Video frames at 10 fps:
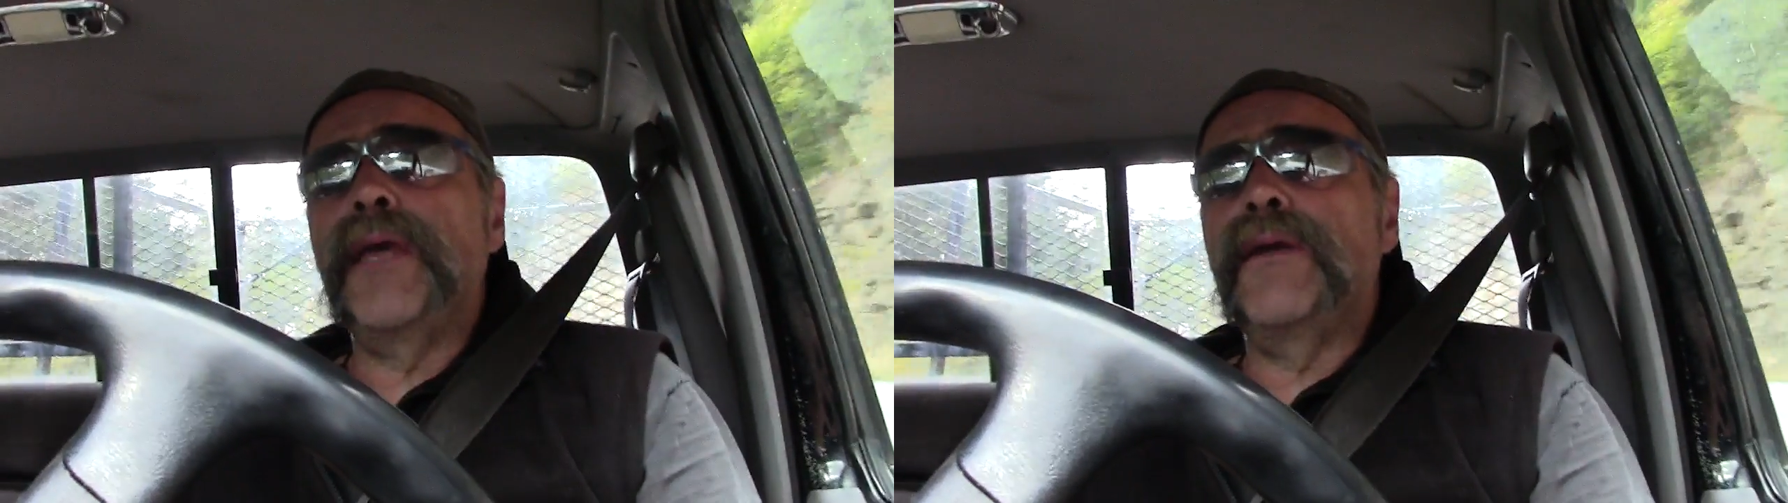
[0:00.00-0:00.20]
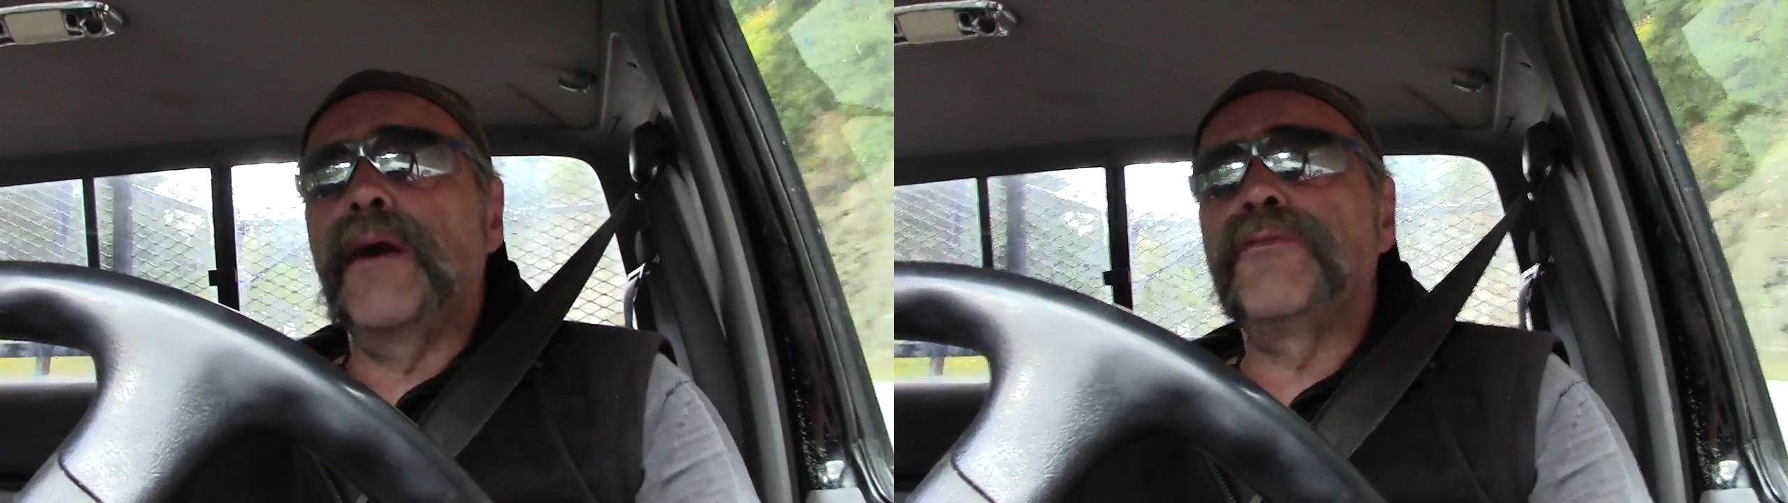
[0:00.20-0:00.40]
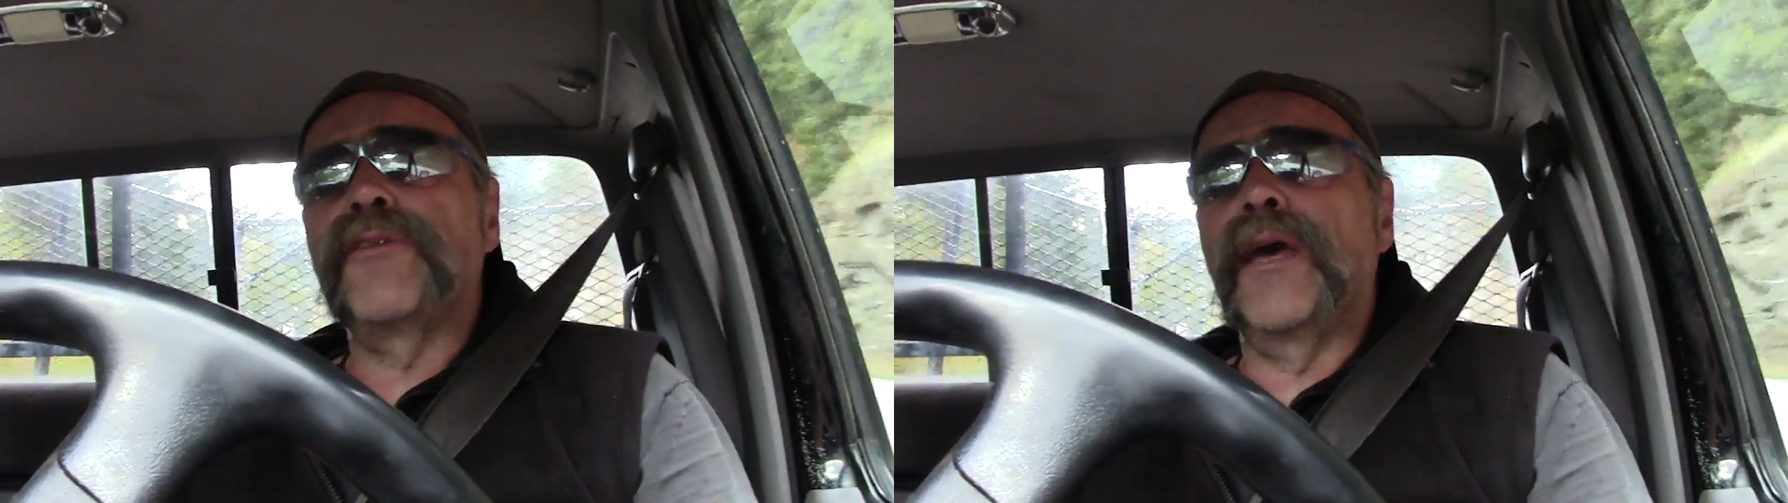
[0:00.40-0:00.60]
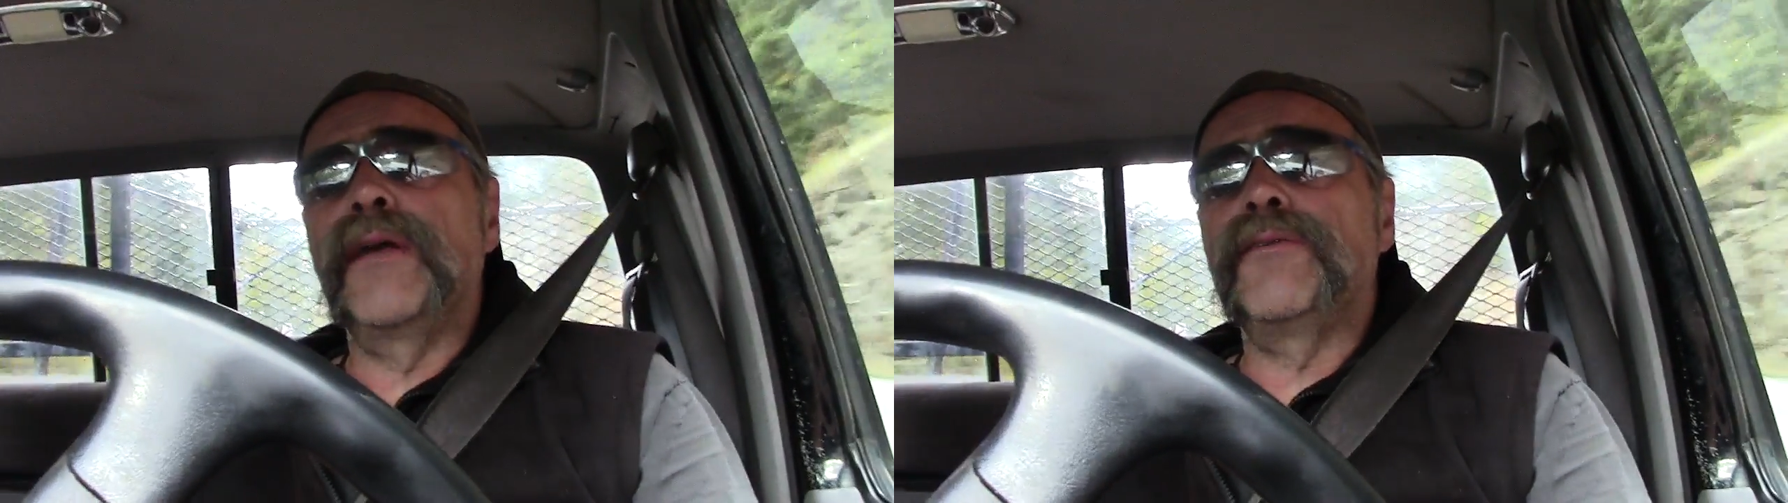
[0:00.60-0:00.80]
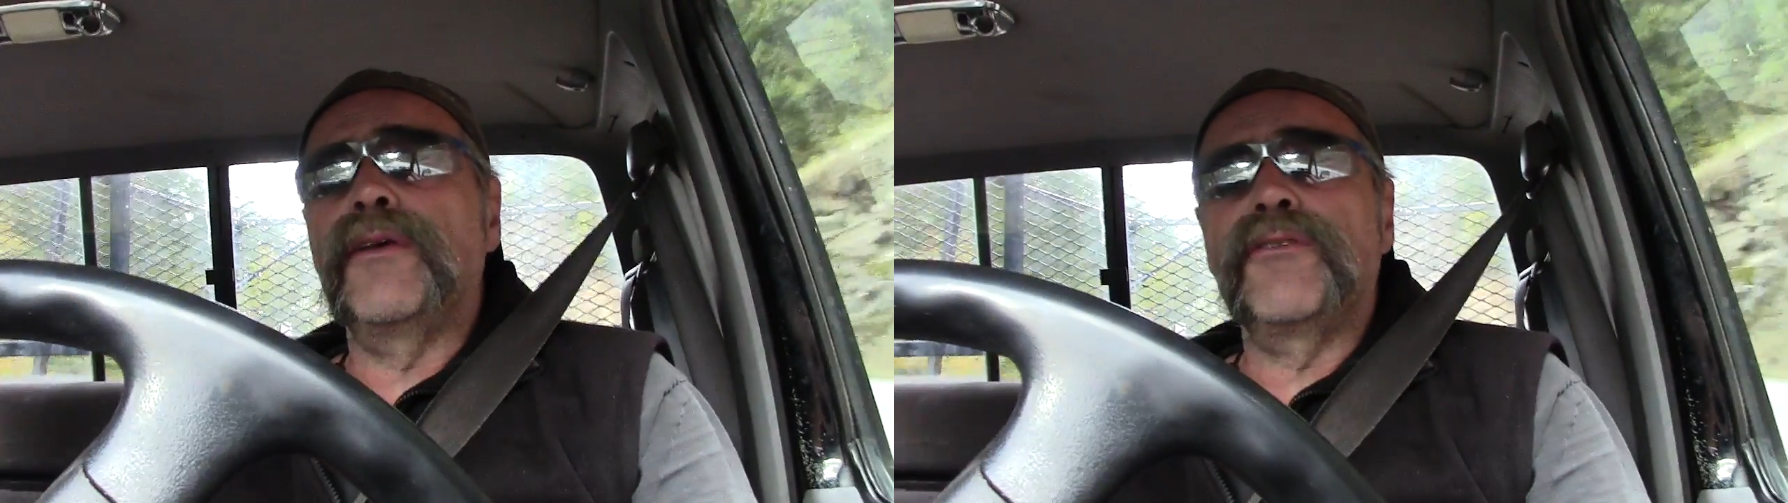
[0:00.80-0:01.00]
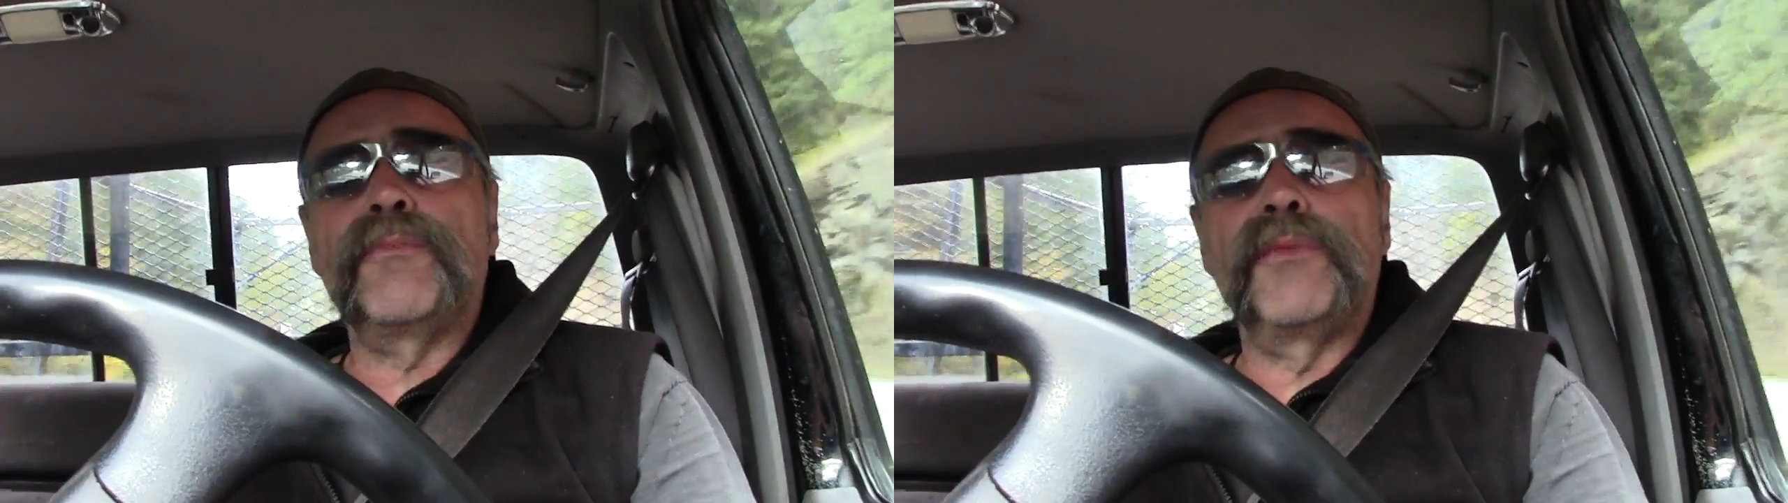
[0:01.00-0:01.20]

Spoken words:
paid off scientists,